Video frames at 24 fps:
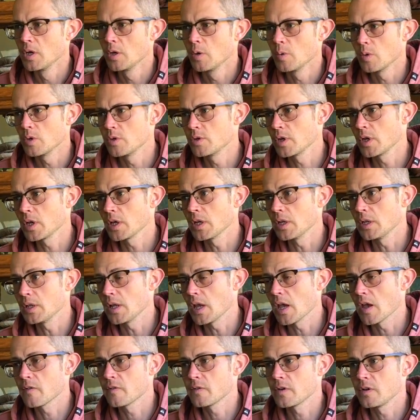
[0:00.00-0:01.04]
We're drinking in the
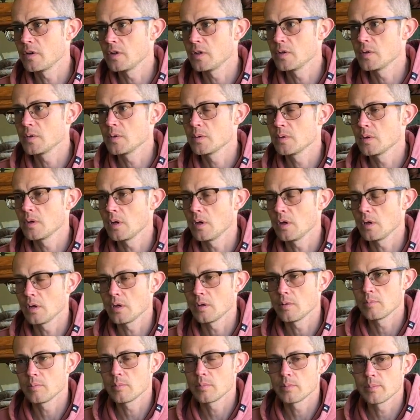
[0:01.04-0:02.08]
afternoon,
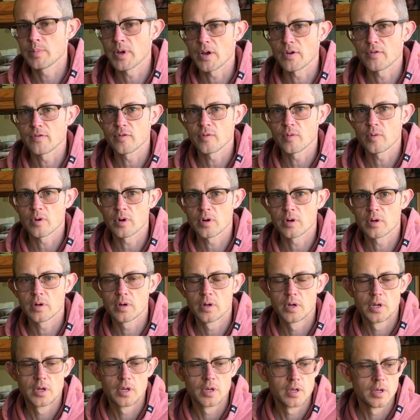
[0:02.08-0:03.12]
about
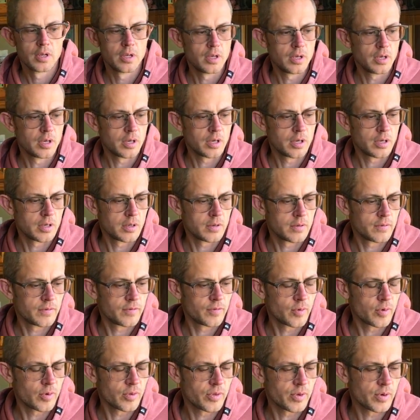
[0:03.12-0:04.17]

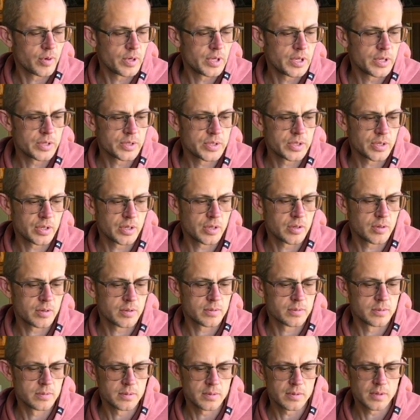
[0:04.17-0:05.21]
4:30 or so,
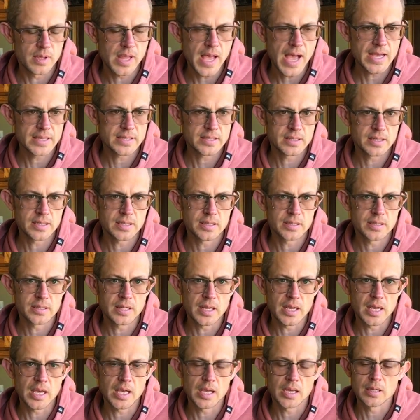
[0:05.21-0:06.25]
last tea of the
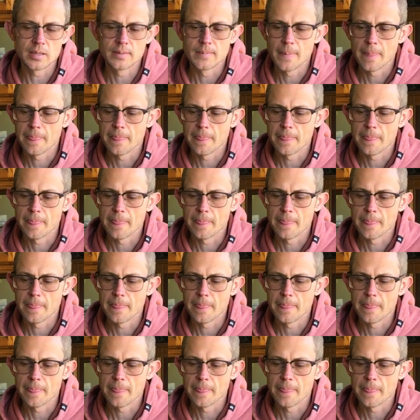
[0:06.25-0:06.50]
day.